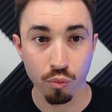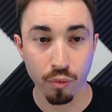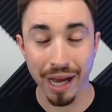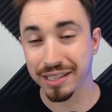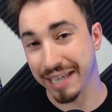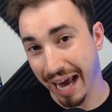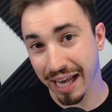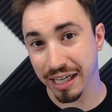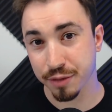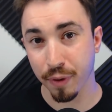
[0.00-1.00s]
actually
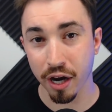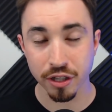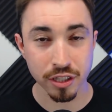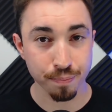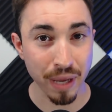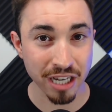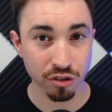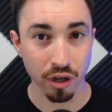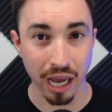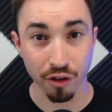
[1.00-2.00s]
hadn't expired just based
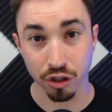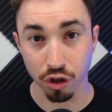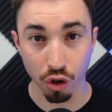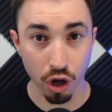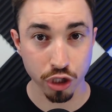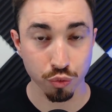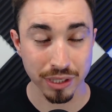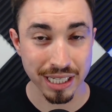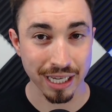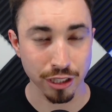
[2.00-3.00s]
on how the clocks were
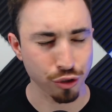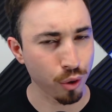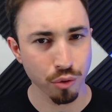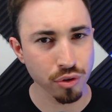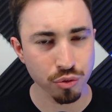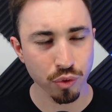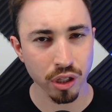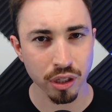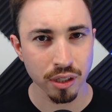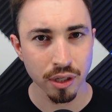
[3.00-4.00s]
ticking. So it was
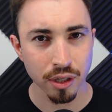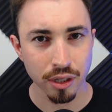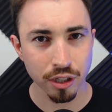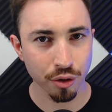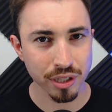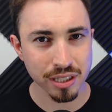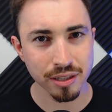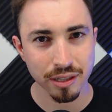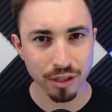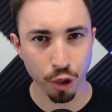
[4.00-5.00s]
really, you know, this
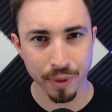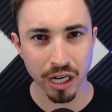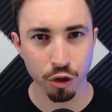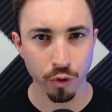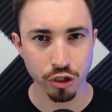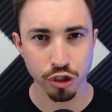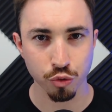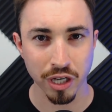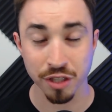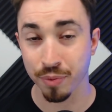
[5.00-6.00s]
could be another one of the
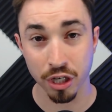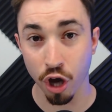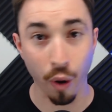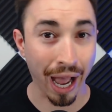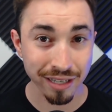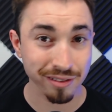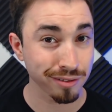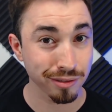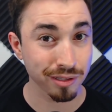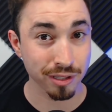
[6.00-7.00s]
situations, but no,
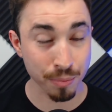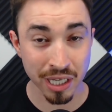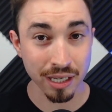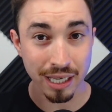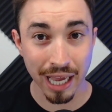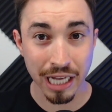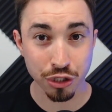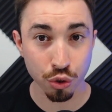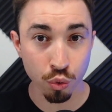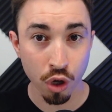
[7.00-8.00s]
to me, he had
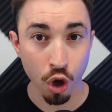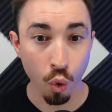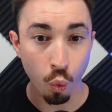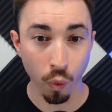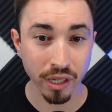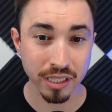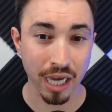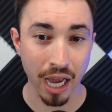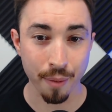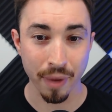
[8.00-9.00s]
two when the
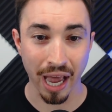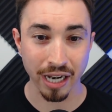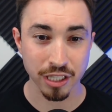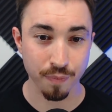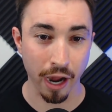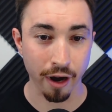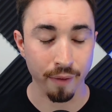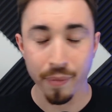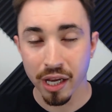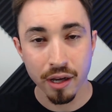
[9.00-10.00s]
time had expired.
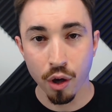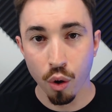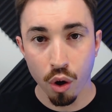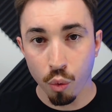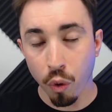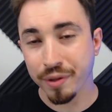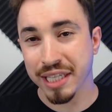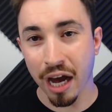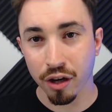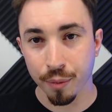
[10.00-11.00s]
What was
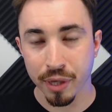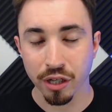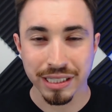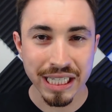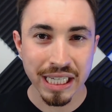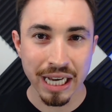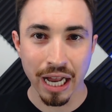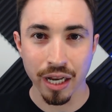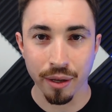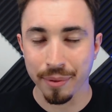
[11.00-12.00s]
the outcome here? Deacon
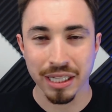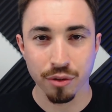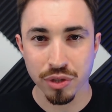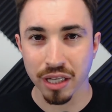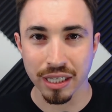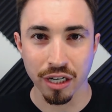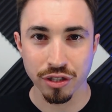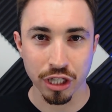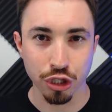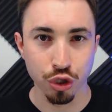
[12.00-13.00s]
ended, I mean, there was nothing else
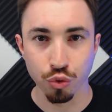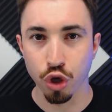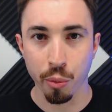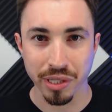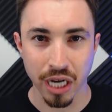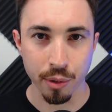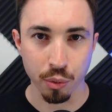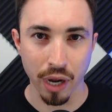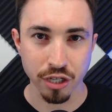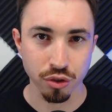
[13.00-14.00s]
they could do. No more to
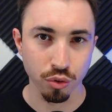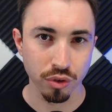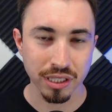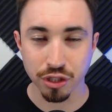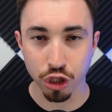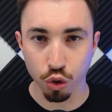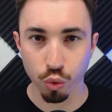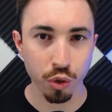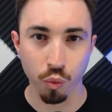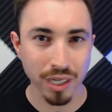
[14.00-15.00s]
wrestle.
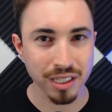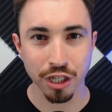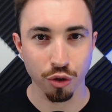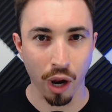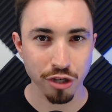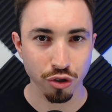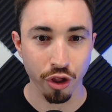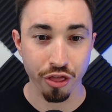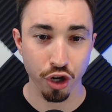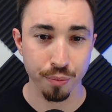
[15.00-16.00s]
Ja'Cory was the aggressor in the
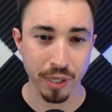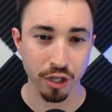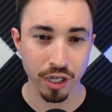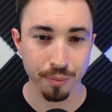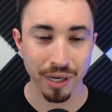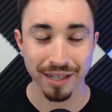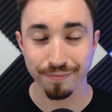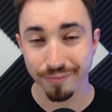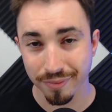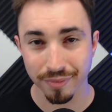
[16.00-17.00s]
third period, but
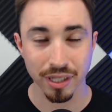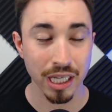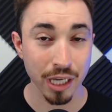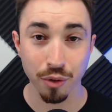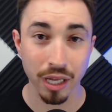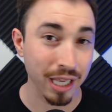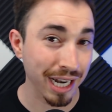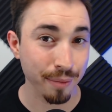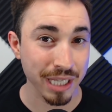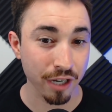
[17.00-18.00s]
he
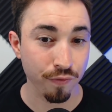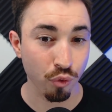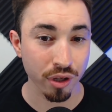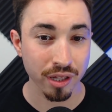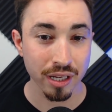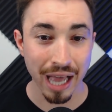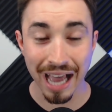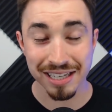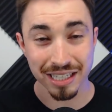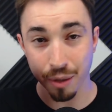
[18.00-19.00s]
ended up taking fourth
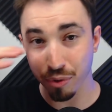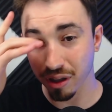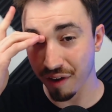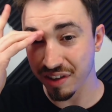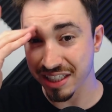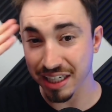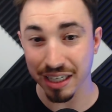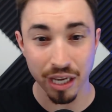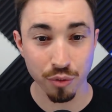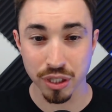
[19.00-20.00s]
as the number 11th
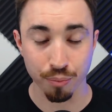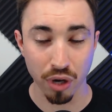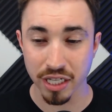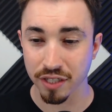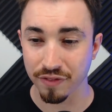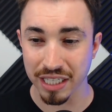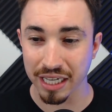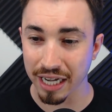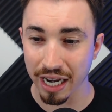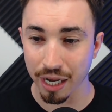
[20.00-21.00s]
seed. It was impressive.
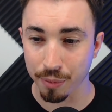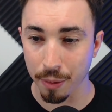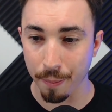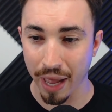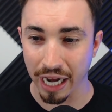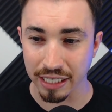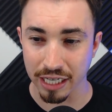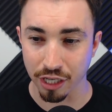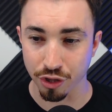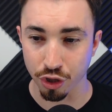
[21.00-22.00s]
Deacon ended up coming back and
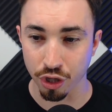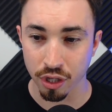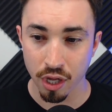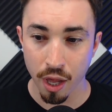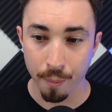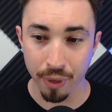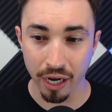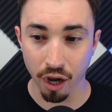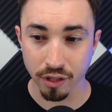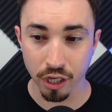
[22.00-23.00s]
taking third. But
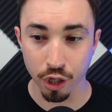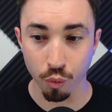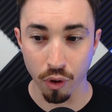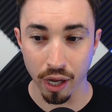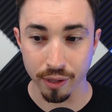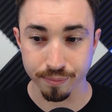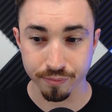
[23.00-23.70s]
I'll tell you what,